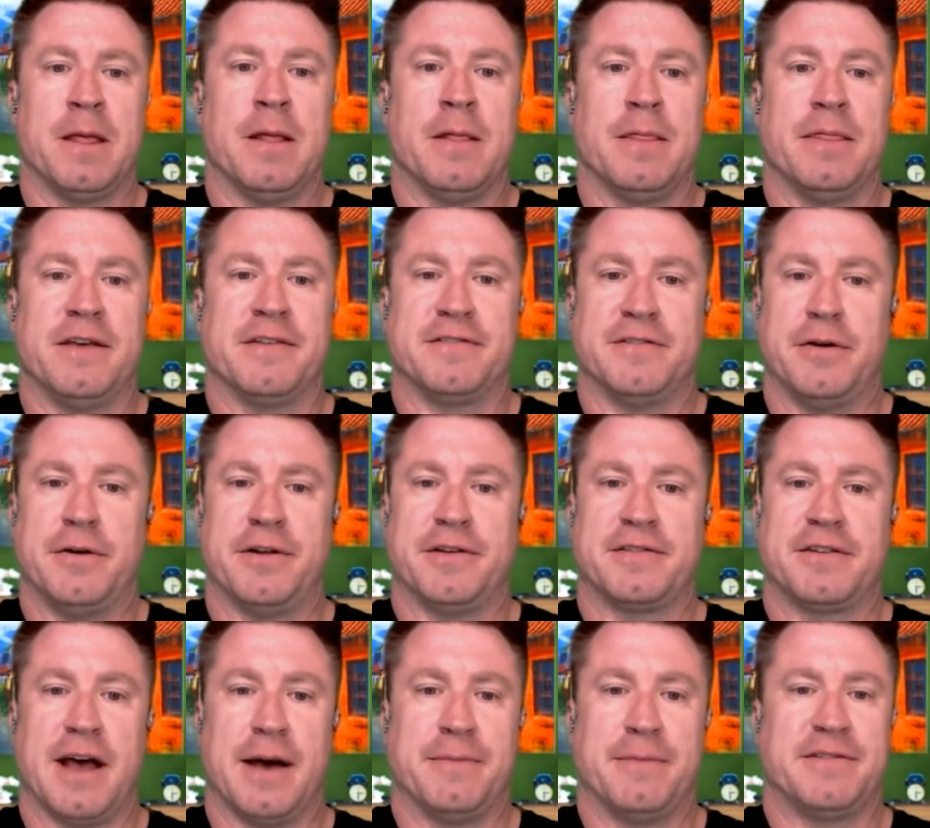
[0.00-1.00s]
This notice
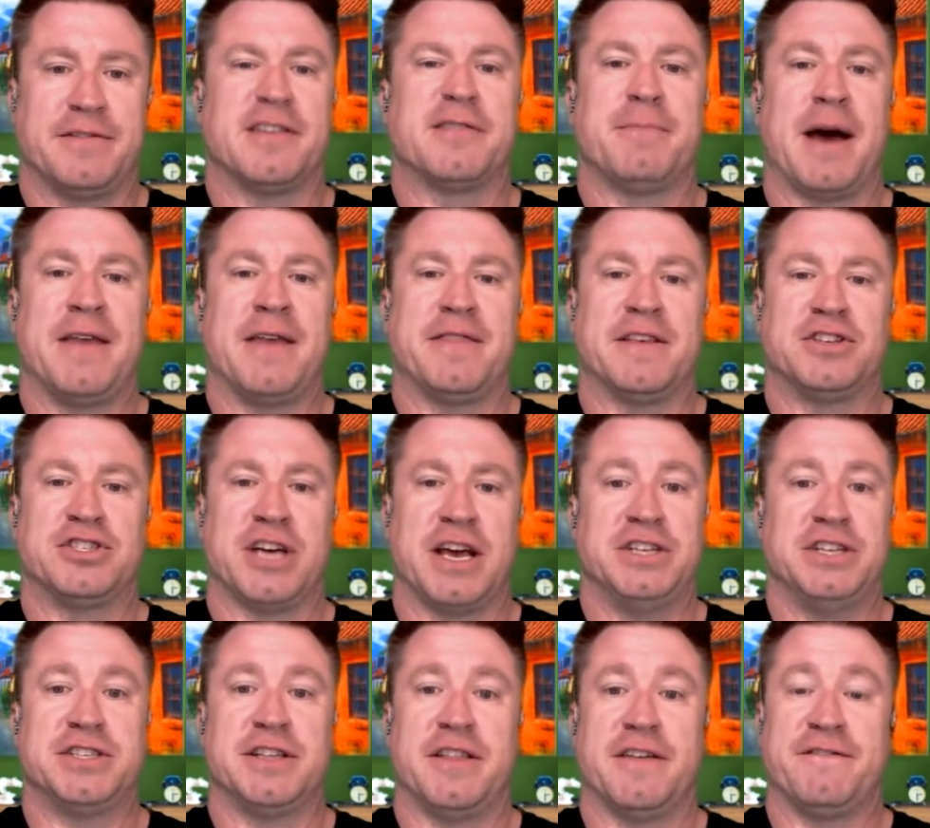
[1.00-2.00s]
comes despite the
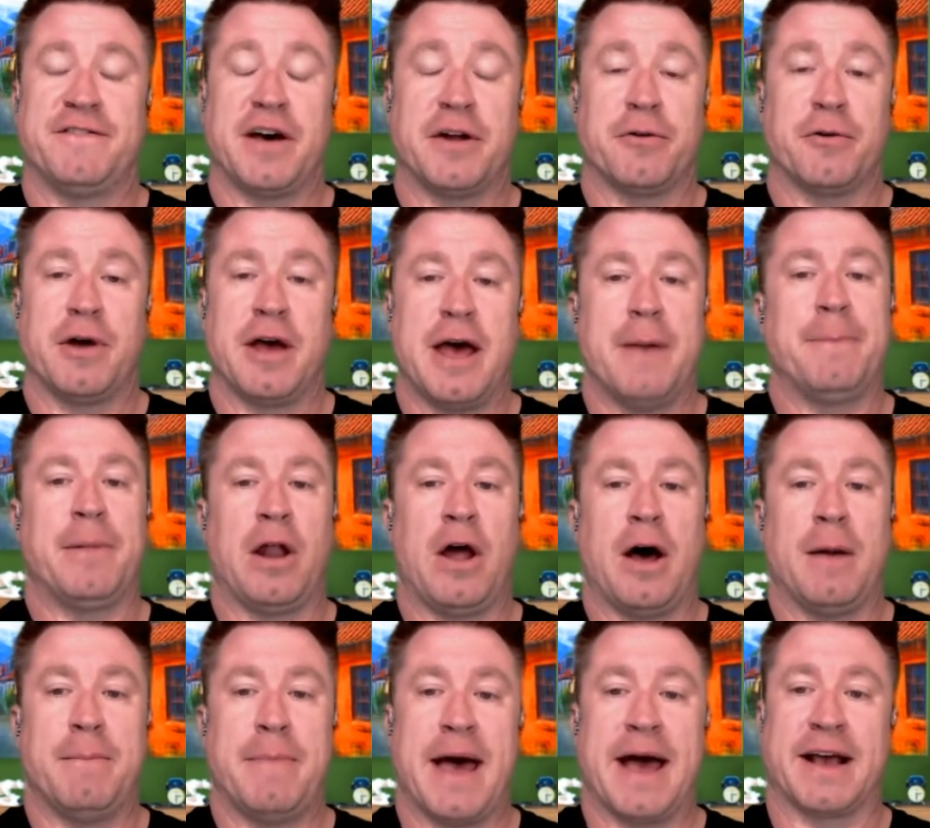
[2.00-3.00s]
change in the federal hemp
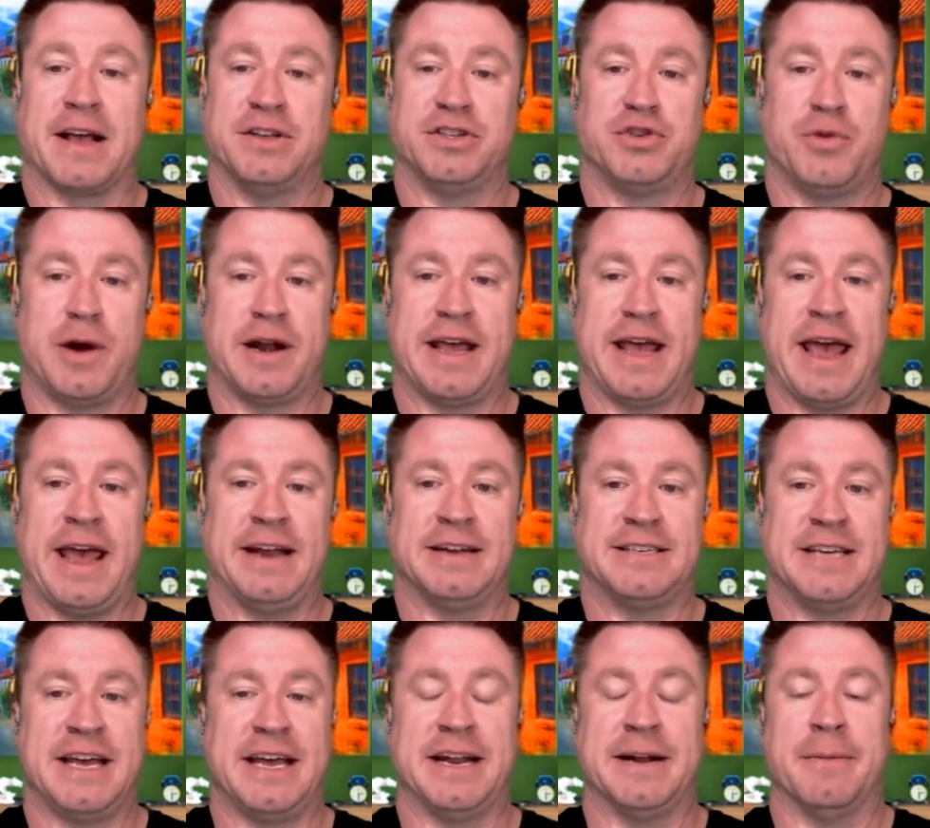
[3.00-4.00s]
law back in
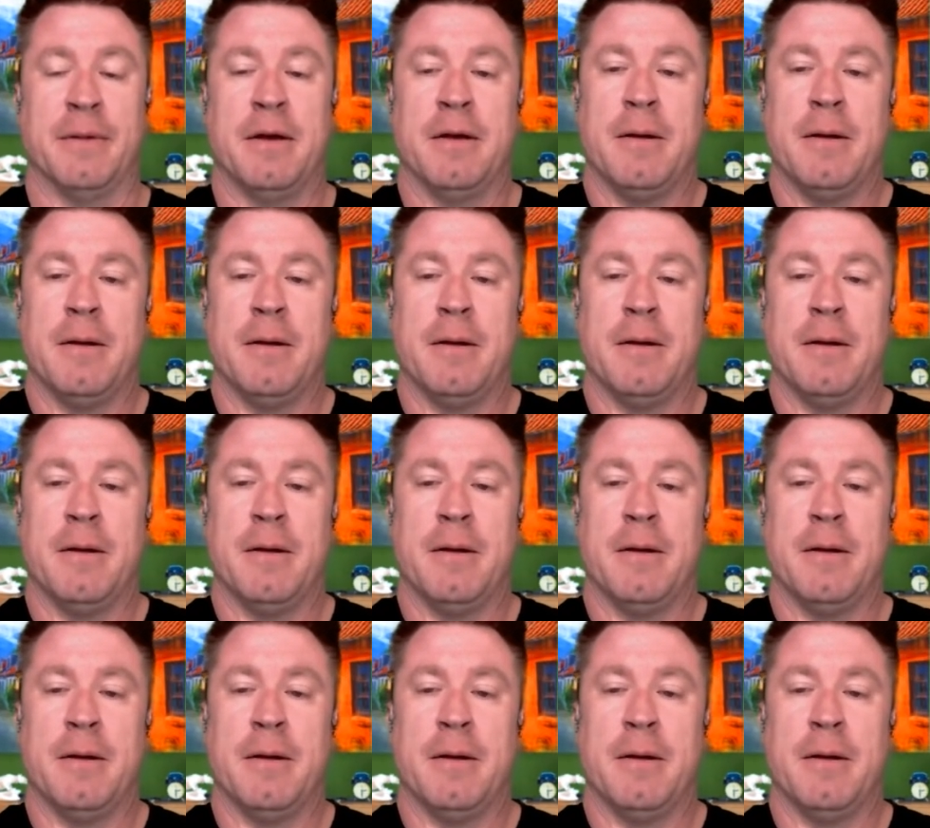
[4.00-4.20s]
2018.